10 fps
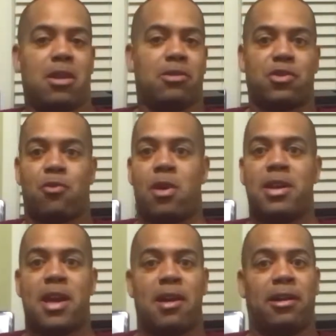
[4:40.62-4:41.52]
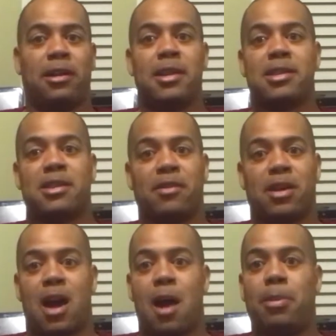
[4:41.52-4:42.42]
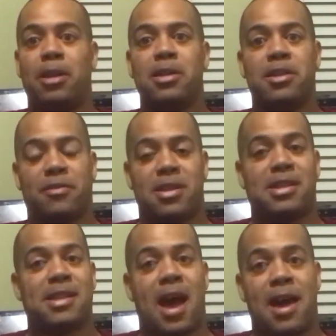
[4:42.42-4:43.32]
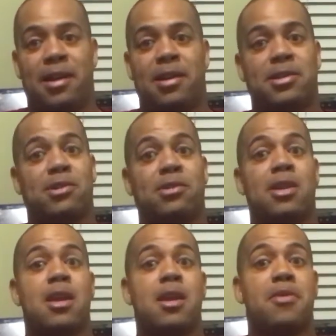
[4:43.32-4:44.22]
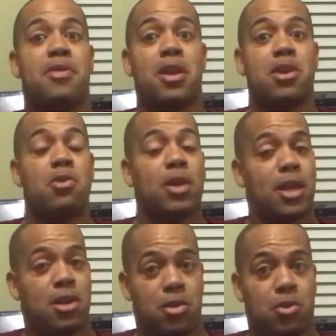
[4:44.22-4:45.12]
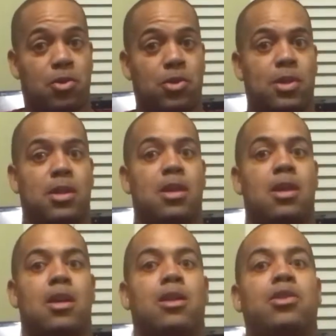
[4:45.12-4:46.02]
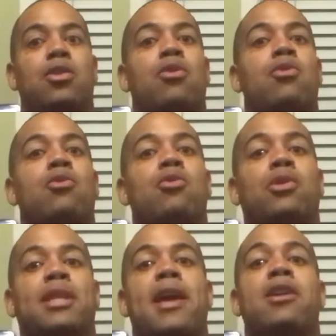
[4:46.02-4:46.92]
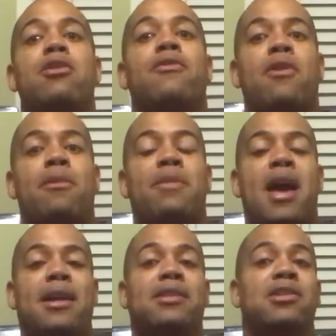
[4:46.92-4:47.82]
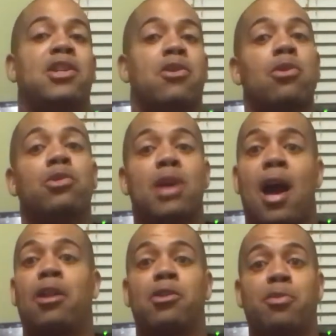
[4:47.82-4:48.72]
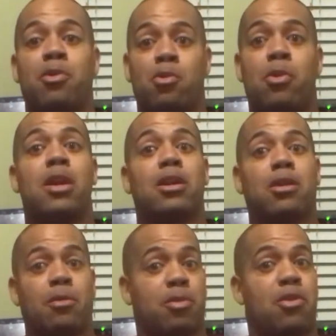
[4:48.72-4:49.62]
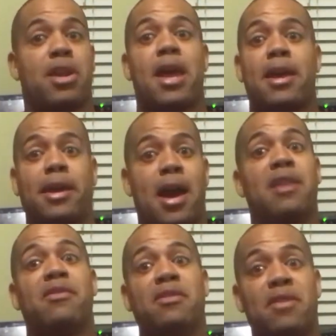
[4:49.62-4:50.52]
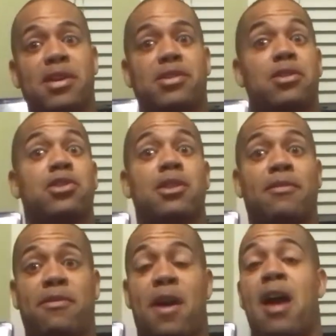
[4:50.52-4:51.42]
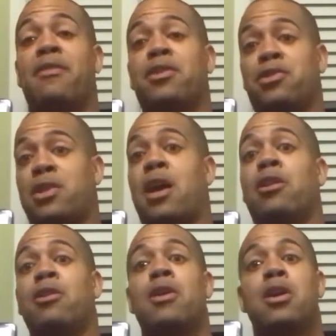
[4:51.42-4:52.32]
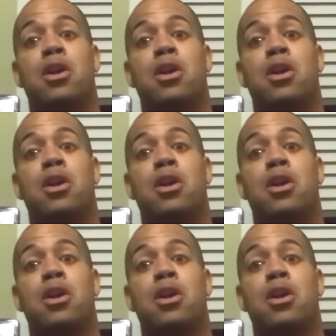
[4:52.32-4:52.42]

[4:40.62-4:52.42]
just run down a list of a couple of different side hustles that you can use to take you from that $0 per week or per day kind of investor to the $500